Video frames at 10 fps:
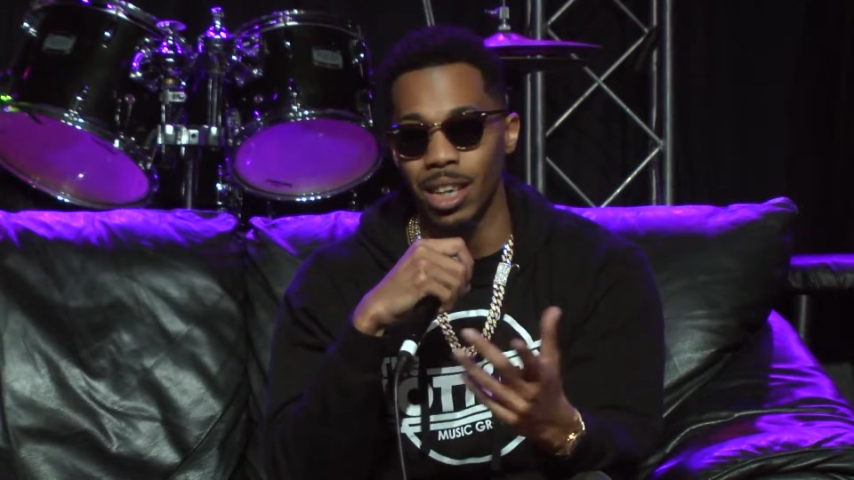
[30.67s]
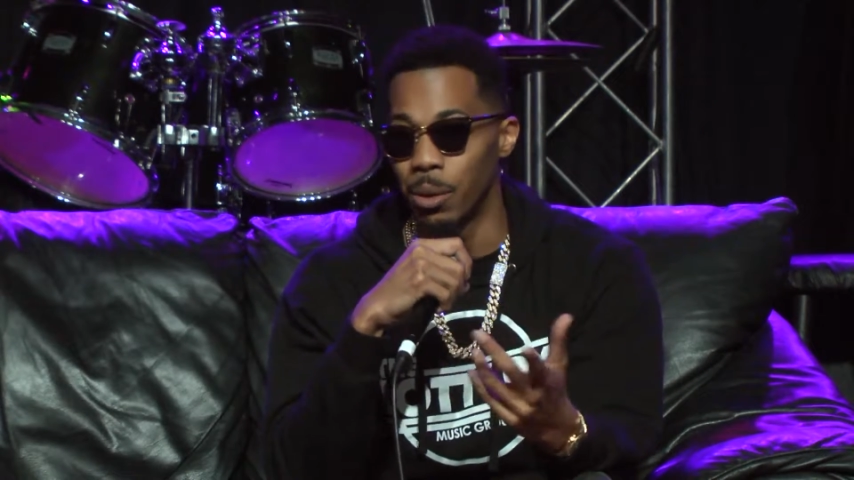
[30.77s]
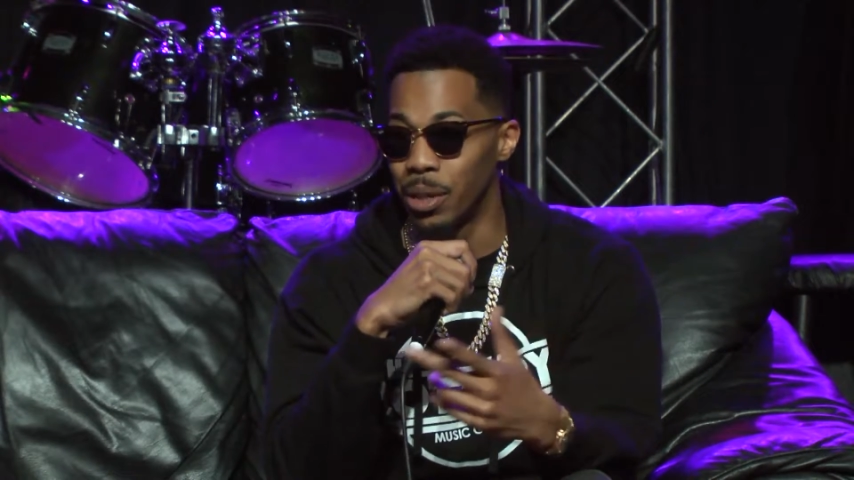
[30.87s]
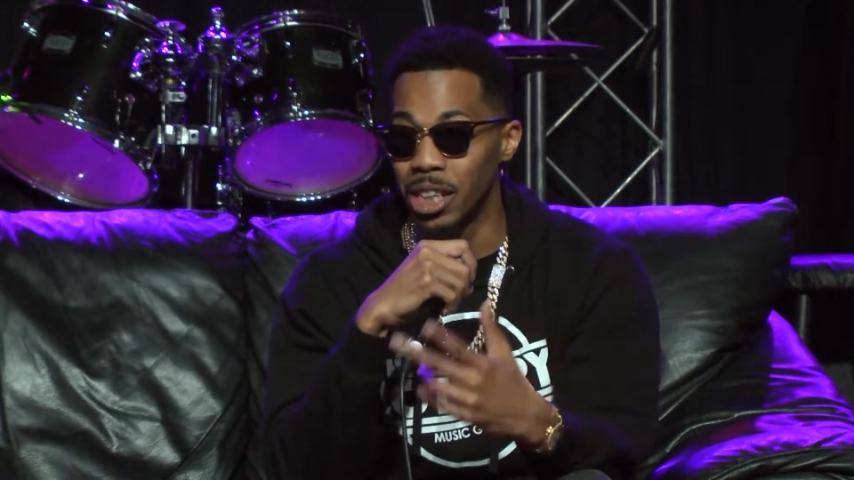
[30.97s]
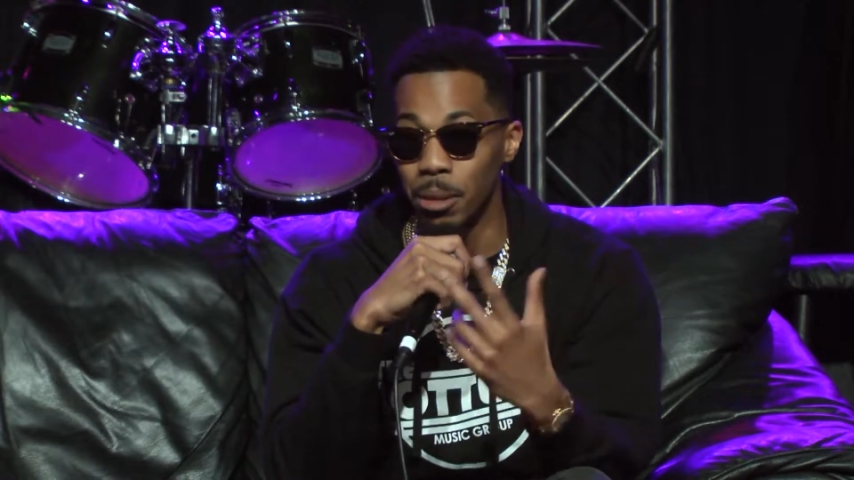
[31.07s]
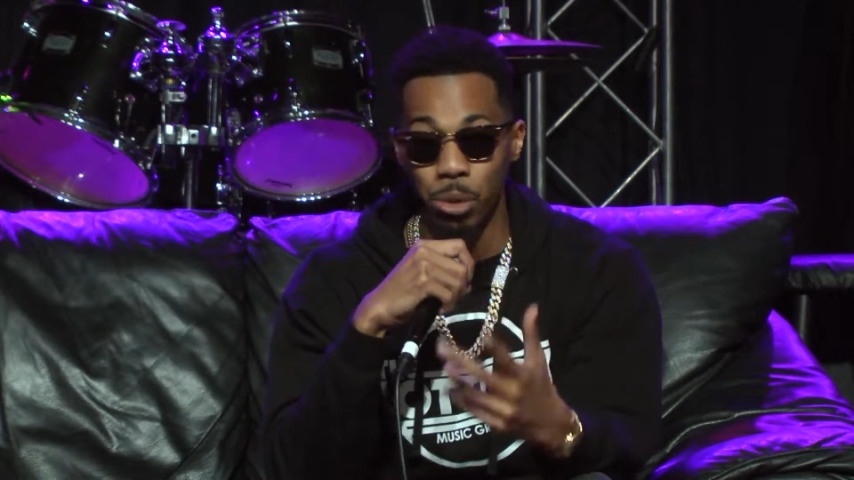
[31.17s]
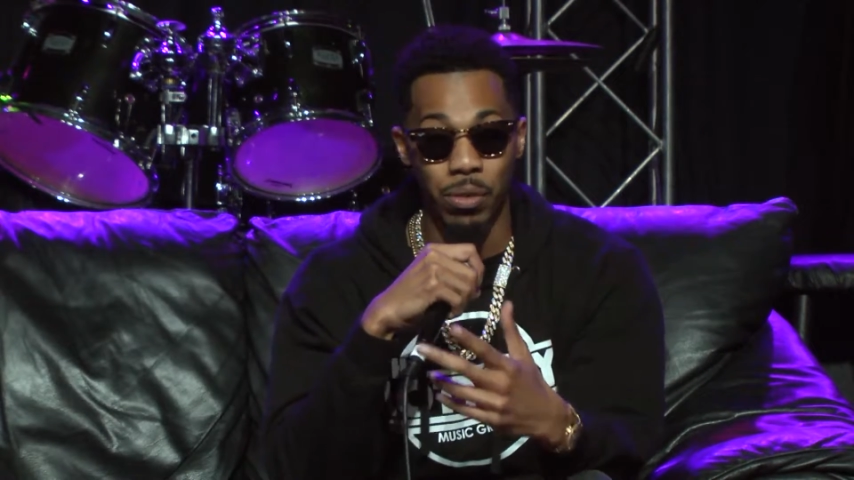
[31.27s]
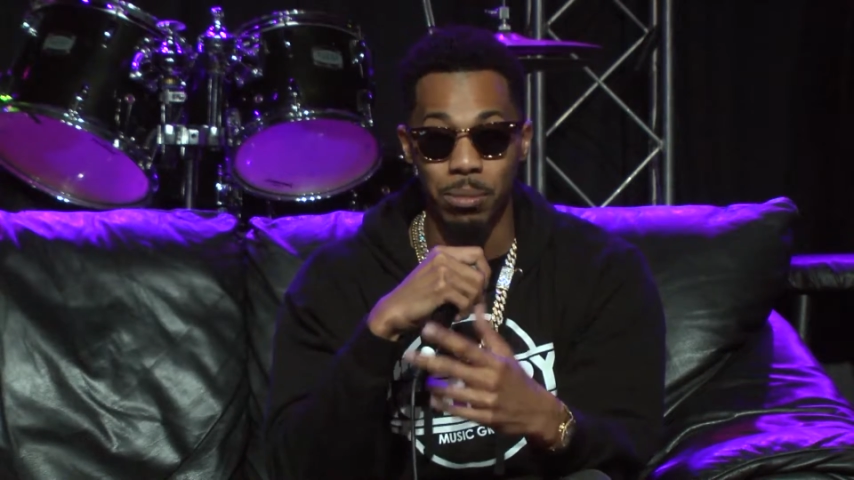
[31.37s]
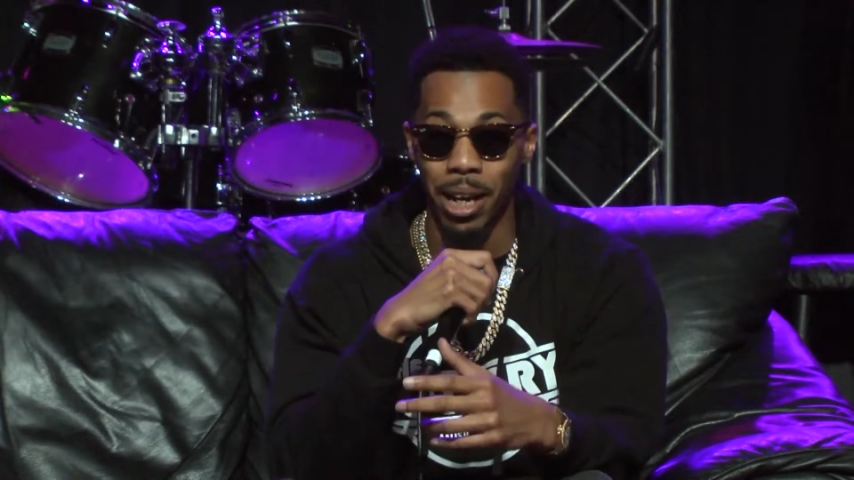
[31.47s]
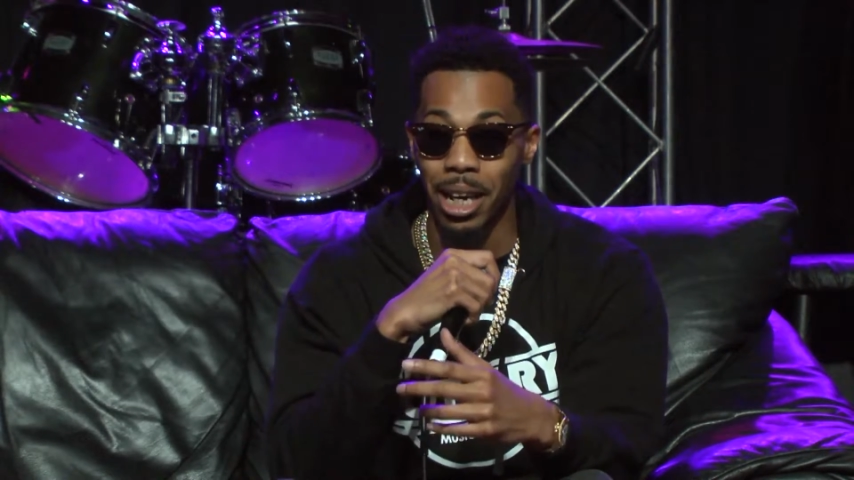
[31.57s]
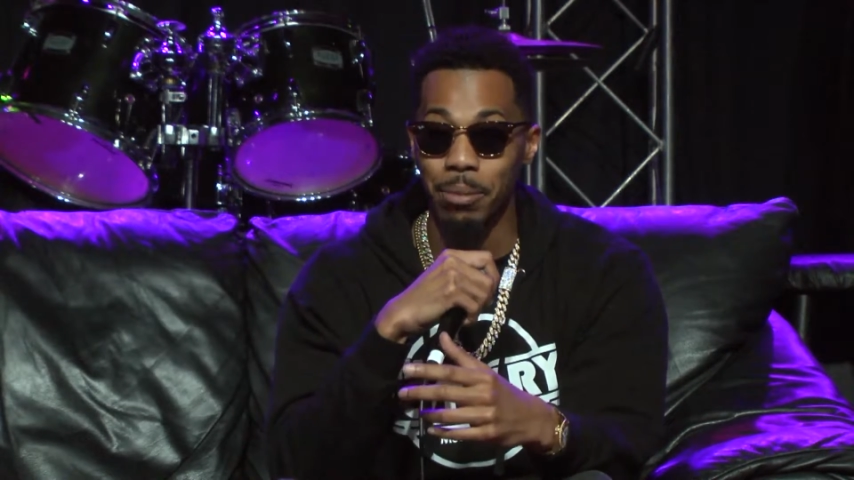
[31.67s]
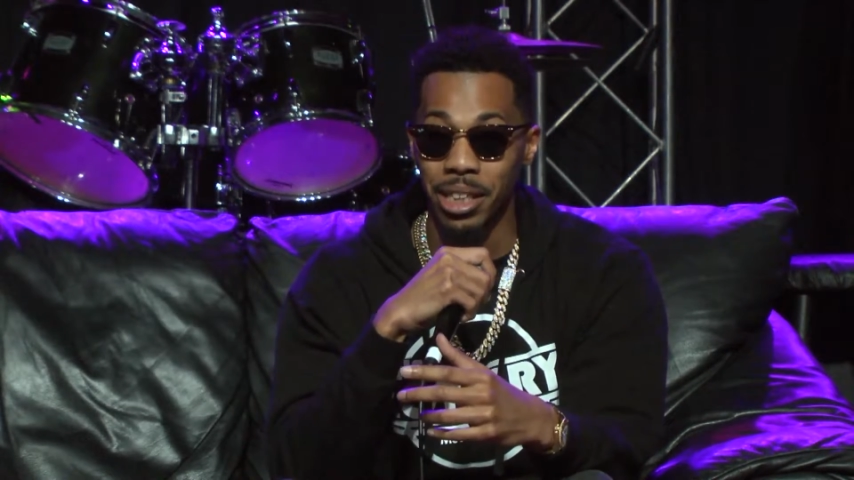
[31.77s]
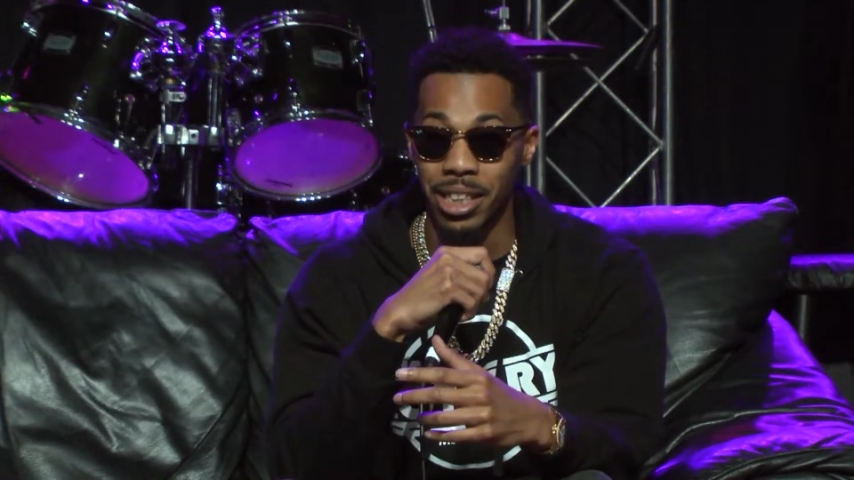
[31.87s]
And we ended up moving to Miami